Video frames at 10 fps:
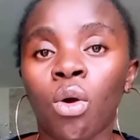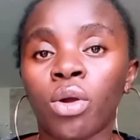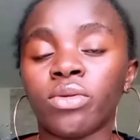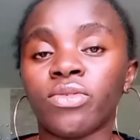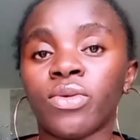
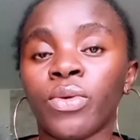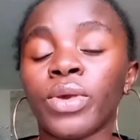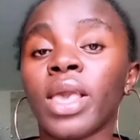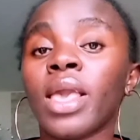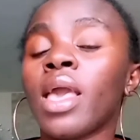oils
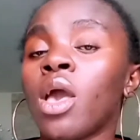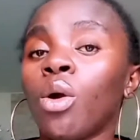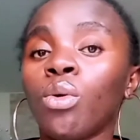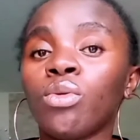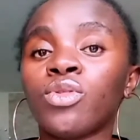okay
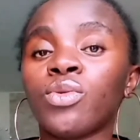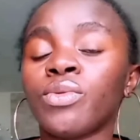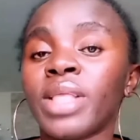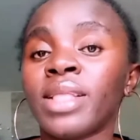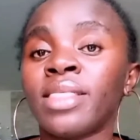
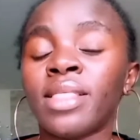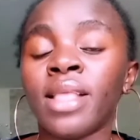also the,